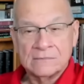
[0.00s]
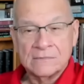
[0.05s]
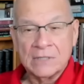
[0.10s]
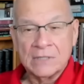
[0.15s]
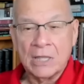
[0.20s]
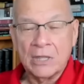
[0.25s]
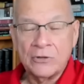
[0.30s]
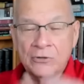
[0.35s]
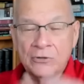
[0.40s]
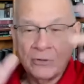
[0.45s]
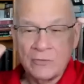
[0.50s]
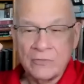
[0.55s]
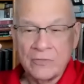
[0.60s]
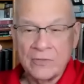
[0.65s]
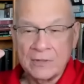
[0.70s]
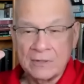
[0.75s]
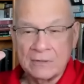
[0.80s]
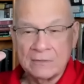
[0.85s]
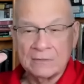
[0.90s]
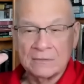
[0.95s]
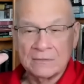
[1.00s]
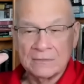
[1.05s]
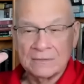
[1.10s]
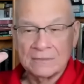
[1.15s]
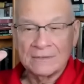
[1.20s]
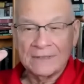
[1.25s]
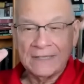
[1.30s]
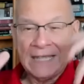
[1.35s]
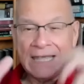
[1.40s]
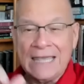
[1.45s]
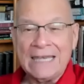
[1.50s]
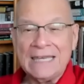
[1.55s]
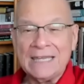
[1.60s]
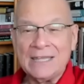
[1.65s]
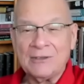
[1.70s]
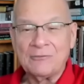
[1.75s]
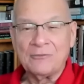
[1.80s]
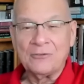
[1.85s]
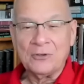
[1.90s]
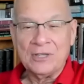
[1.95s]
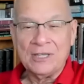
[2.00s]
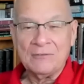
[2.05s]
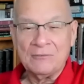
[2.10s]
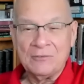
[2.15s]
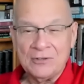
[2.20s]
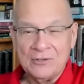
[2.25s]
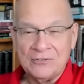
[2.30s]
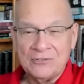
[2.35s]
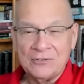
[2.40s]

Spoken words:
under the heading of forgiveness,